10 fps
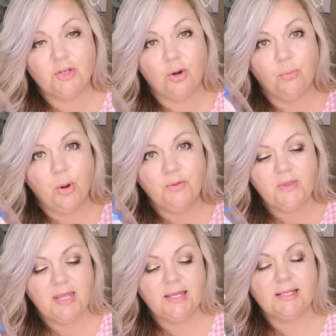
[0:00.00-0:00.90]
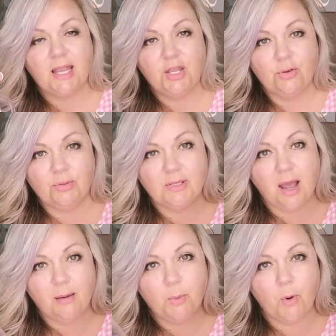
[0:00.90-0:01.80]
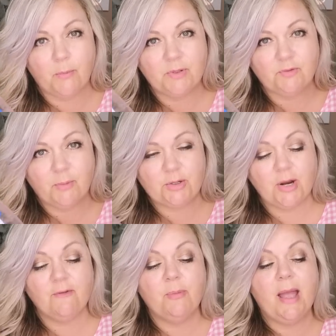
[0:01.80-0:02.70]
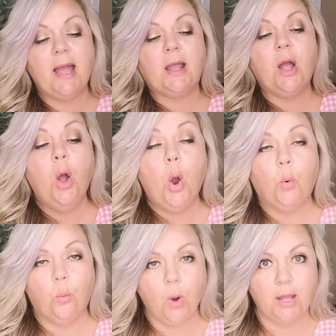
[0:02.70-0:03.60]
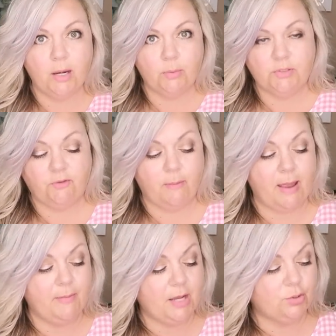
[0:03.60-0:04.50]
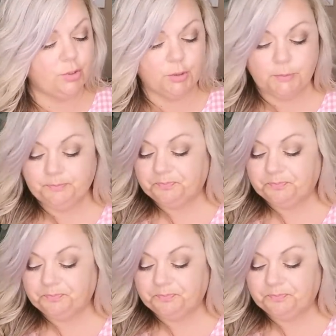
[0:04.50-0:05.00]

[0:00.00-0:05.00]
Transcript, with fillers: So both of these I used up. One was from my travel bag, one was from my bedroom.